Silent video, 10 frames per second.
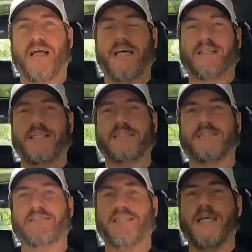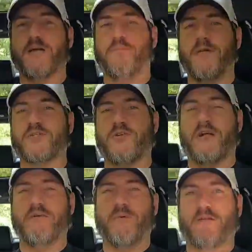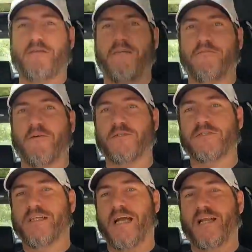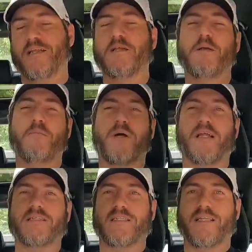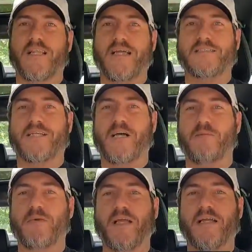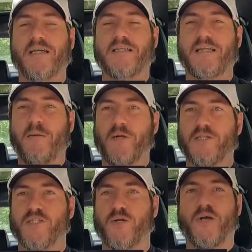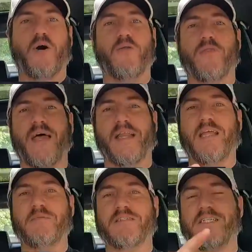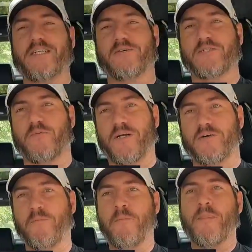I didn't take a picture of it whenever I first got it, but I did the last time, and I'm going to show y'all that image here as well,